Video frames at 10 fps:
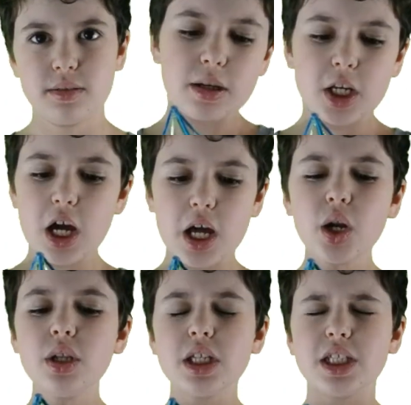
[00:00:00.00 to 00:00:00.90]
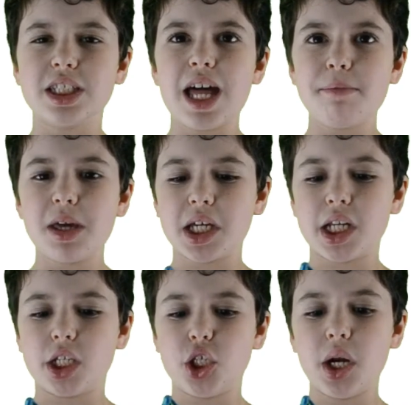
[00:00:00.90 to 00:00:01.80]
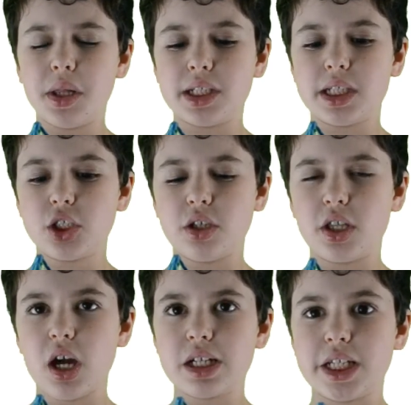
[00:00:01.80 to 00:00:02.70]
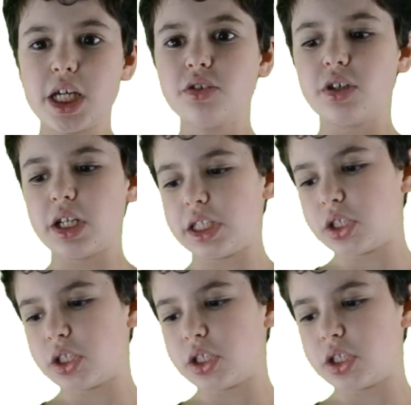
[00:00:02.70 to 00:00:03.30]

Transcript: Not only does that make it a generalization of the octahedron,